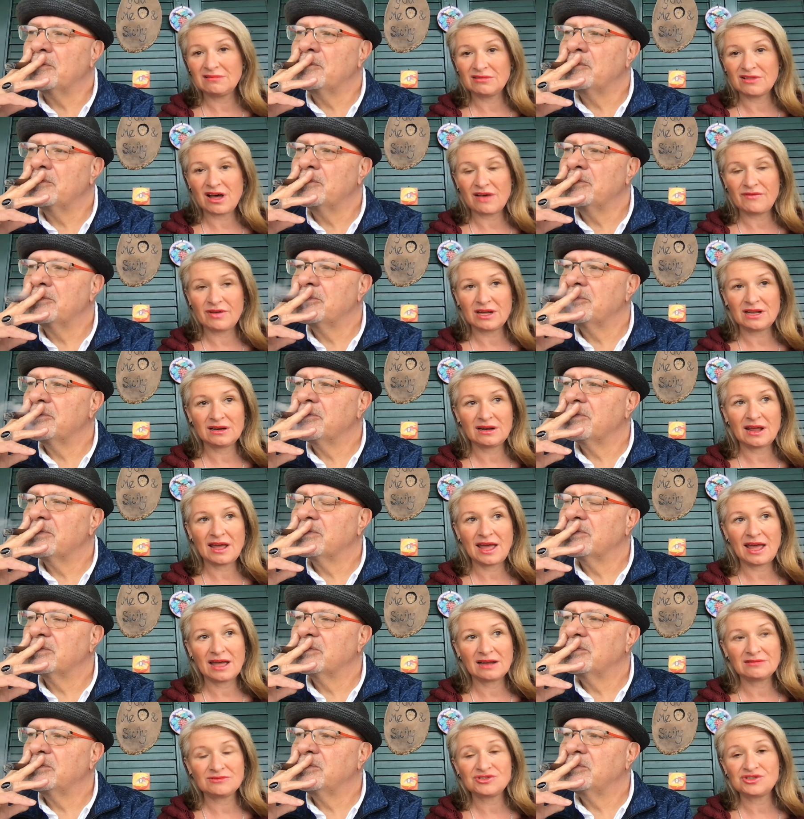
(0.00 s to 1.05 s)
Speaker 1: love it,
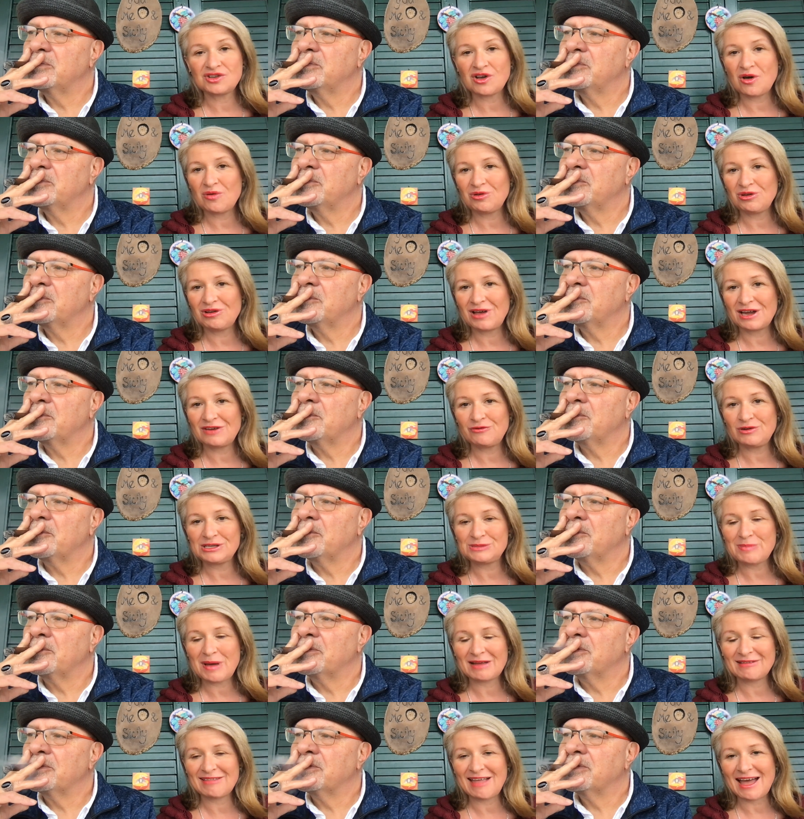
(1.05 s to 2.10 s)
and so you got to
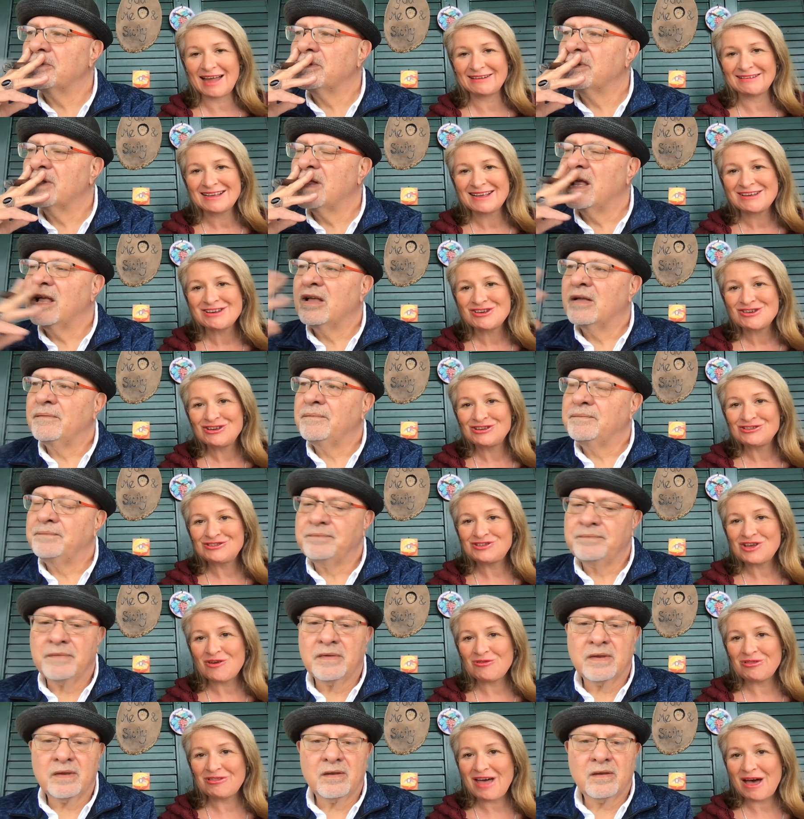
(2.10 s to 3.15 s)
respect that.
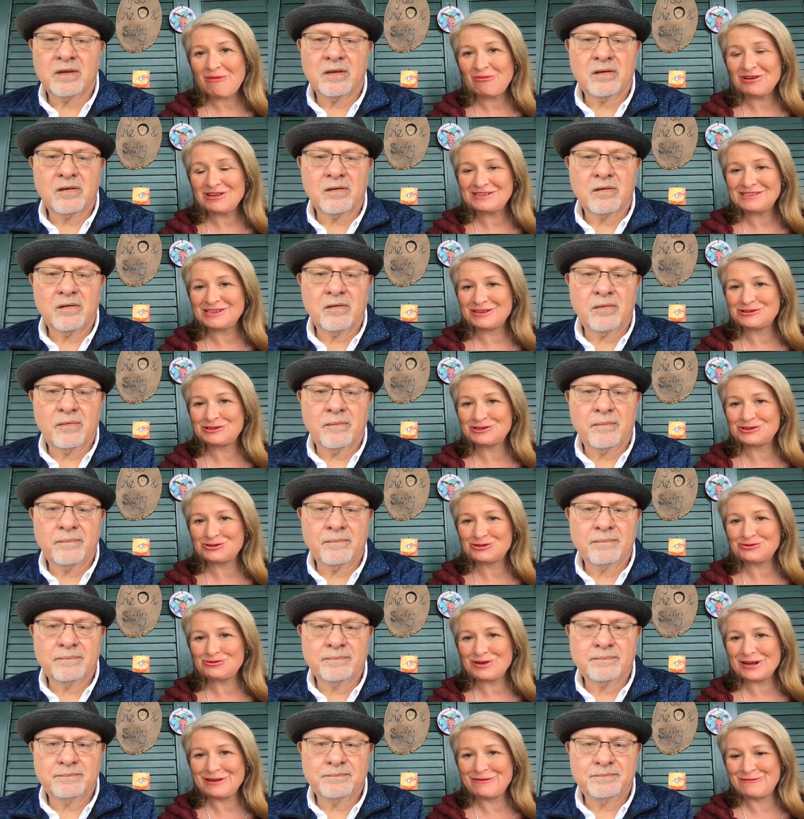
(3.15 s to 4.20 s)
So that was
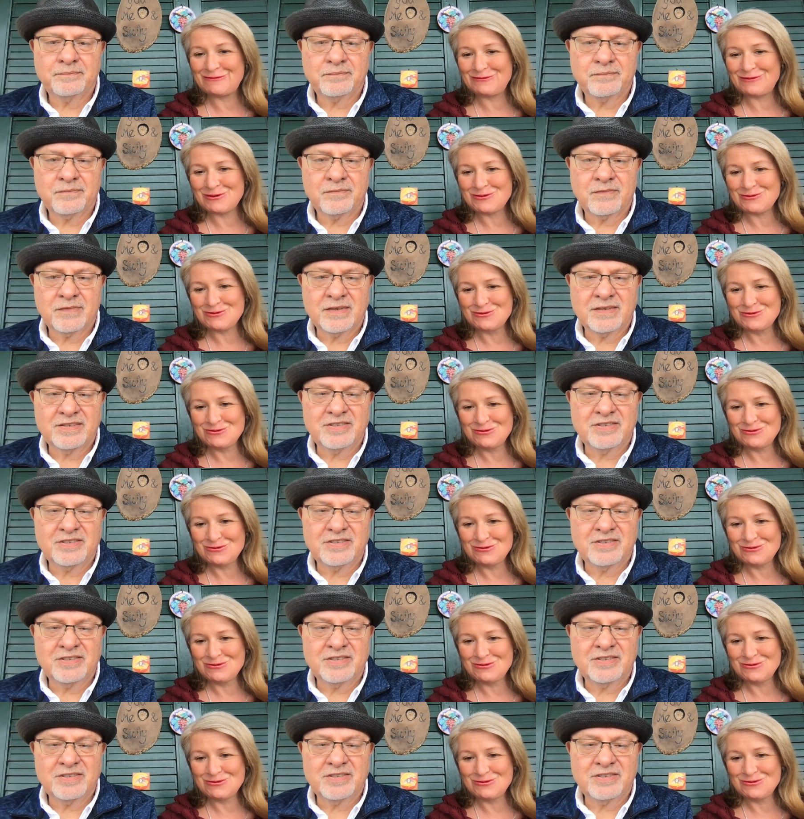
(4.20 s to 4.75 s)
street food.